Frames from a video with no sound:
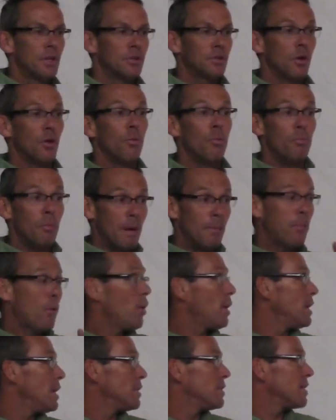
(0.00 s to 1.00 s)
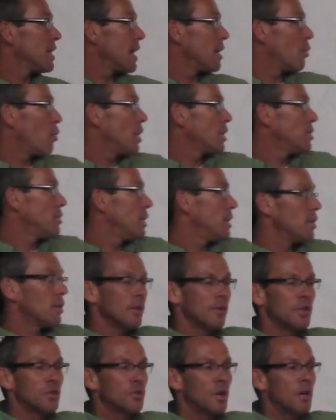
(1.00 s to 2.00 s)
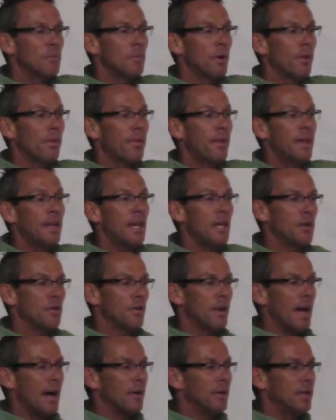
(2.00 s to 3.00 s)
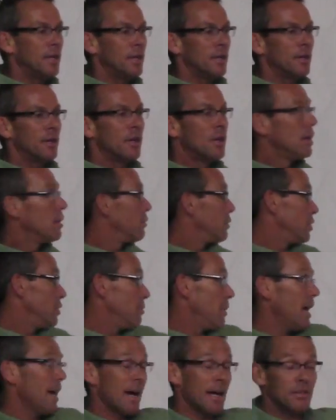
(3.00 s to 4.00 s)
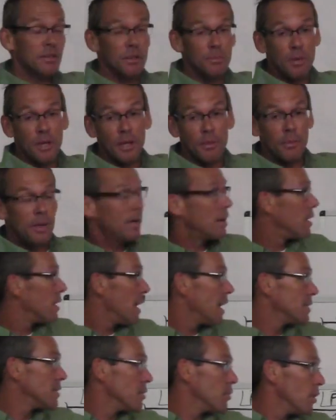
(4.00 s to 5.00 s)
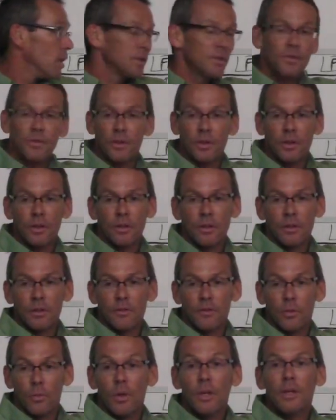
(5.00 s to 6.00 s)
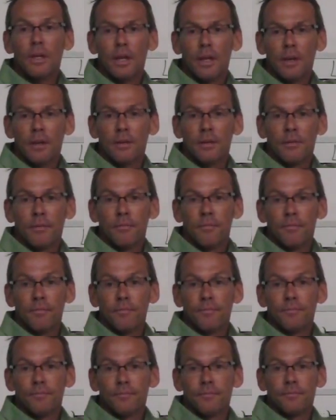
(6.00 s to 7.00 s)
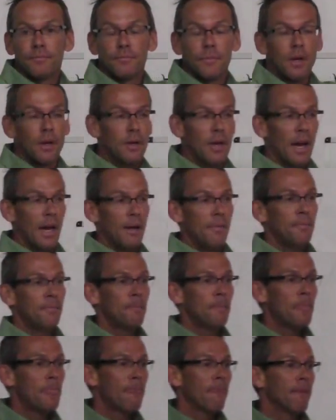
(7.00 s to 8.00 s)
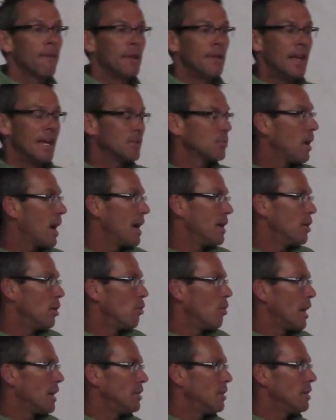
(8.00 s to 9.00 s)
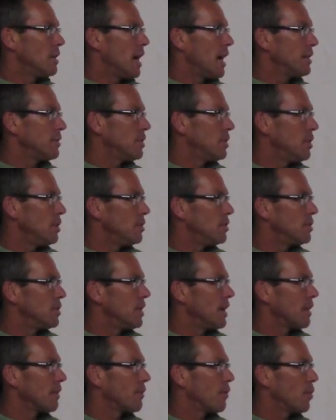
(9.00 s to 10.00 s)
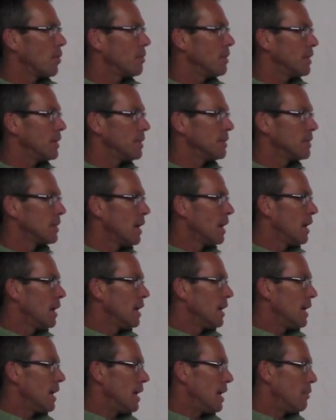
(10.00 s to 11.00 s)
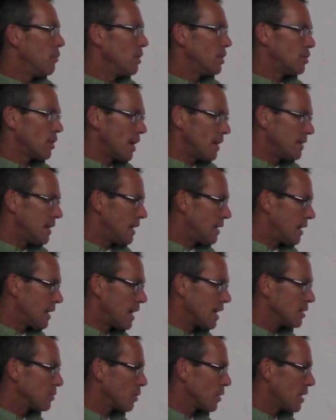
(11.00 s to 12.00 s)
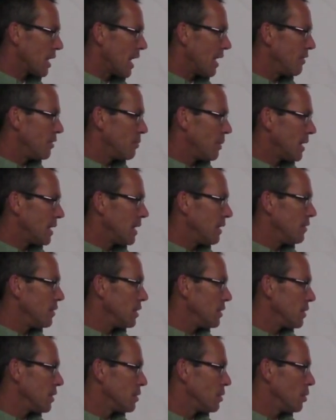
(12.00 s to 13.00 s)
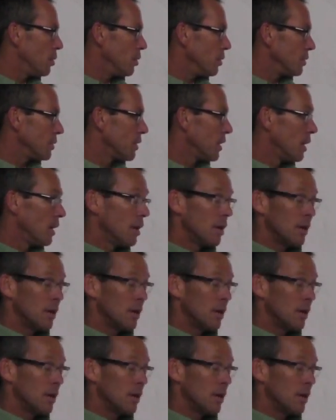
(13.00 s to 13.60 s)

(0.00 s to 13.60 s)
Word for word: So my point is I don't want you in here on the treadmill thinking you're down here, and you may actually be up here, as it was for, for Wendy. Okay? That's why I don't want you guys to use generic formulas. Um, we try to take the guesswork out of it by giving you the tools.